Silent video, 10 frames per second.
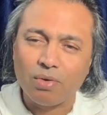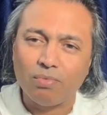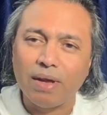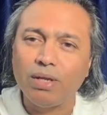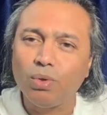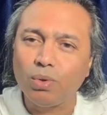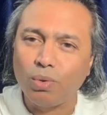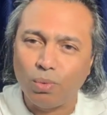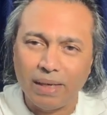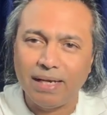when you
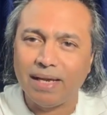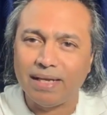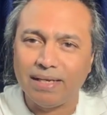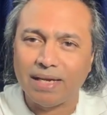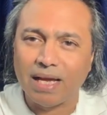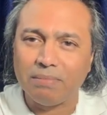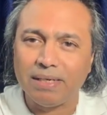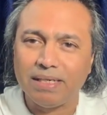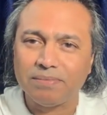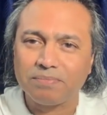quit any habit.